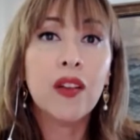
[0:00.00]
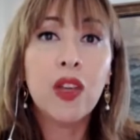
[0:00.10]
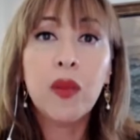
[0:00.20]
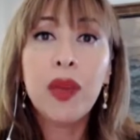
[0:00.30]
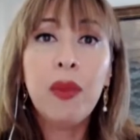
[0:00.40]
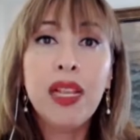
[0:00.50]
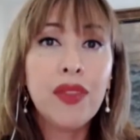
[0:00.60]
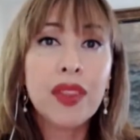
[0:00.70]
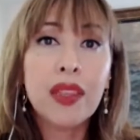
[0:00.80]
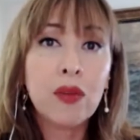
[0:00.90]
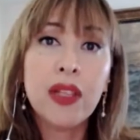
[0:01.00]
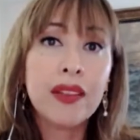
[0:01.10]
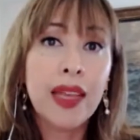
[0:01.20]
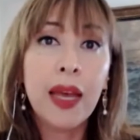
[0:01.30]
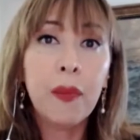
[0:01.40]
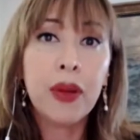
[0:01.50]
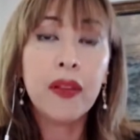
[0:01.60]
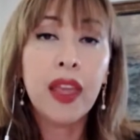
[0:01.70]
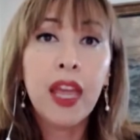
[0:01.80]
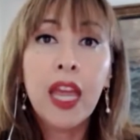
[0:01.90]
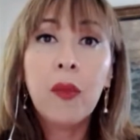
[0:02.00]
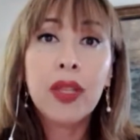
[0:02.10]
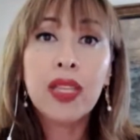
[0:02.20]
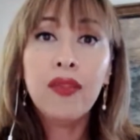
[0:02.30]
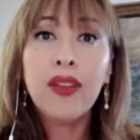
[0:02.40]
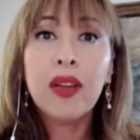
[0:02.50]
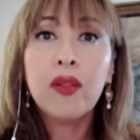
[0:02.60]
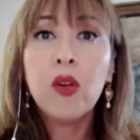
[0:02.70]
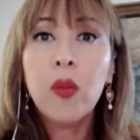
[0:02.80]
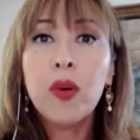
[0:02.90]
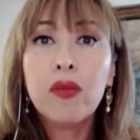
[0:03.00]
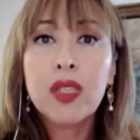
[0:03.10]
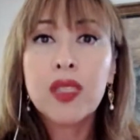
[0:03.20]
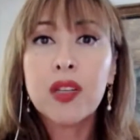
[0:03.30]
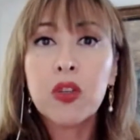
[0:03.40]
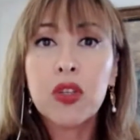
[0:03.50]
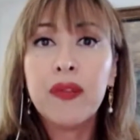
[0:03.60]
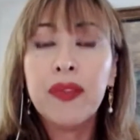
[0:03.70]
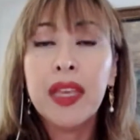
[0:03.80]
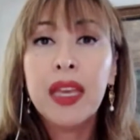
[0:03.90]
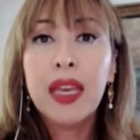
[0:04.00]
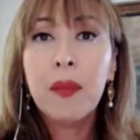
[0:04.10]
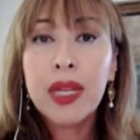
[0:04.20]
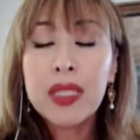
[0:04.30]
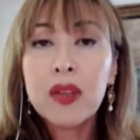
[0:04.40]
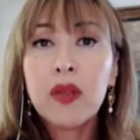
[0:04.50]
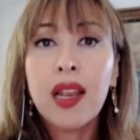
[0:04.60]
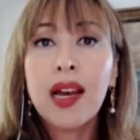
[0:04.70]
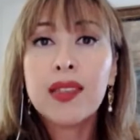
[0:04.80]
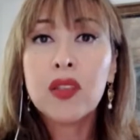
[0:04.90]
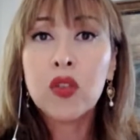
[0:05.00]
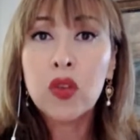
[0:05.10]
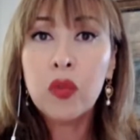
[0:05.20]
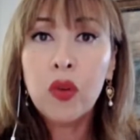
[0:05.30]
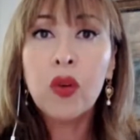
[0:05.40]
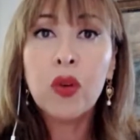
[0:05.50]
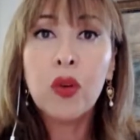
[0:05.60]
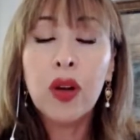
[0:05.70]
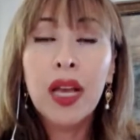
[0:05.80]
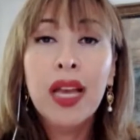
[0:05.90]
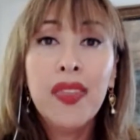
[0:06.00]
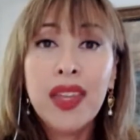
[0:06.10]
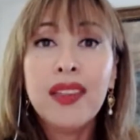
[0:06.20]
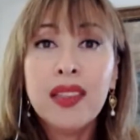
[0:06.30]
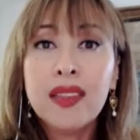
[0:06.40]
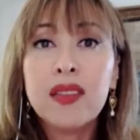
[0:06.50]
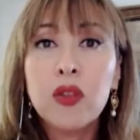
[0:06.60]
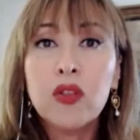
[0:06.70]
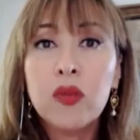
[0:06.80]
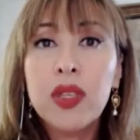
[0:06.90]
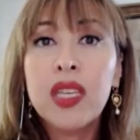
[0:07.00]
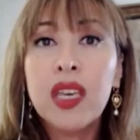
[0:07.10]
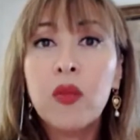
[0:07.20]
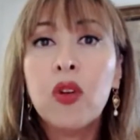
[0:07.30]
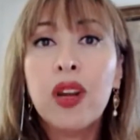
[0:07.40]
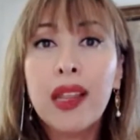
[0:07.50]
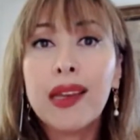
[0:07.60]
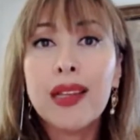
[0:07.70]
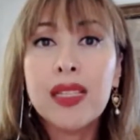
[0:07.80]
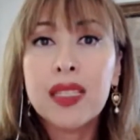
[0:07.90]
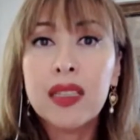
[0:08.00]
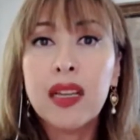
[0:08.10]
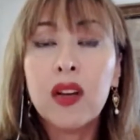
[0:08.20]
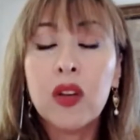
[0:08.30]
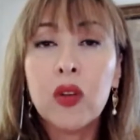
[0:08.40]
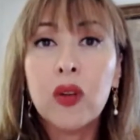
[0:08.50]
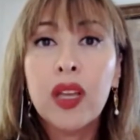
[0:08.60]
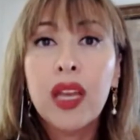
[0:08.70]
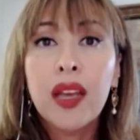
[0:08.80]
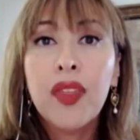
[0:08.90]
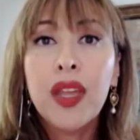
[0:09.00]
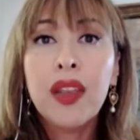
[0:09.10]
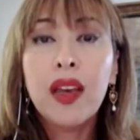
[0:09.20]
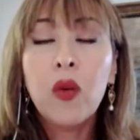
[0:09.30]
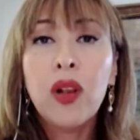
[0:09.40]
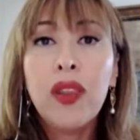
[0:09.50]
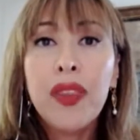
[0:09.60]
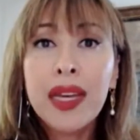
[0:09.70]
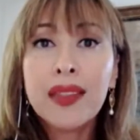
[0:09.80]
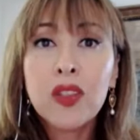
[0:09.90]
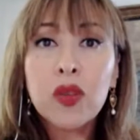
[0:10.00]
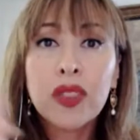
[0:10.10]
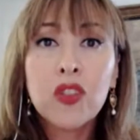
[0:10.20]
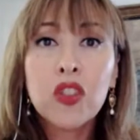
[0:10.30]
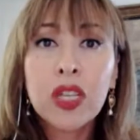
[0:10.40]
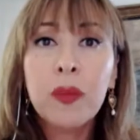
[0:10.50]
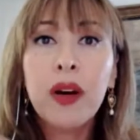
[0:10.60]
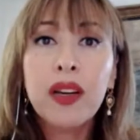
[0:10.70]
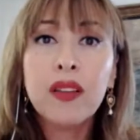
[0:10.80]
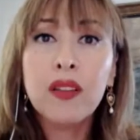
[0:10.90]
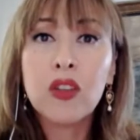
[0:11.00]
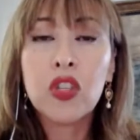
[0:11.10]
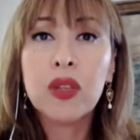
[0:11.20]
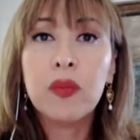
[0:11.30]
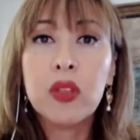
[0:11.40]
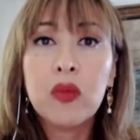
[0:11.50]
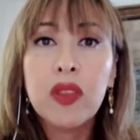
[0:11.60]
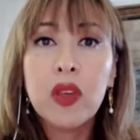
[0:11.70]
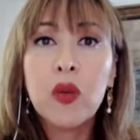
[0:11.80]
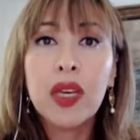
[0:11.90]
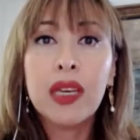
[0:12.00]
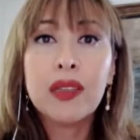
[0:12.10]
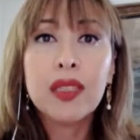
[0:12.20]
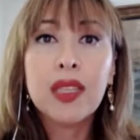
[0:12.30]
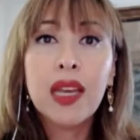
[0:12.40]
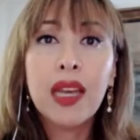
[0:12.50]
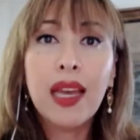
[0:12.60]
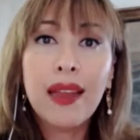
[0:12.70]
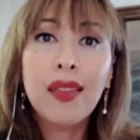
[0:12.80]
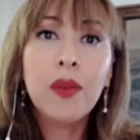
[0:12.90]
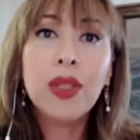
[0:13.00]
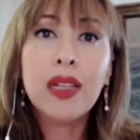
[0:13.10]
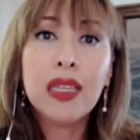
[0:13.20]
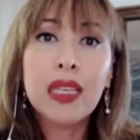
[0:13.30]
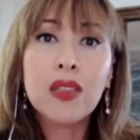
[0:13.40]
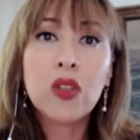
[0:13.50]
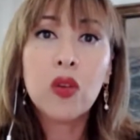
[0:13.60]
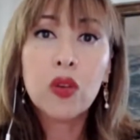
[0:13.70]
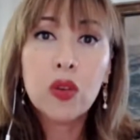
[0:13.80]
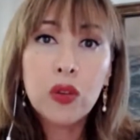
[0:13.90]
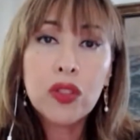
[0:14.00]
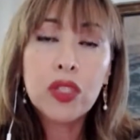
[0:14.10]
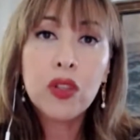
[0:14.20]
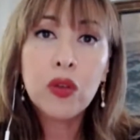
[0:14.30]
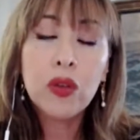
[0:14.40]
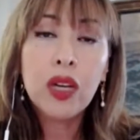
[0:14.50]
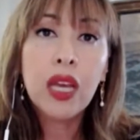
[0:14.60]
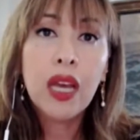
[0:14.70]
Now, you may believe that this will not happen, but if a global recession materializes tomorrow, then this is going to be a more likely scenario. Then will that strategic partnership between the US and the Middle East continue?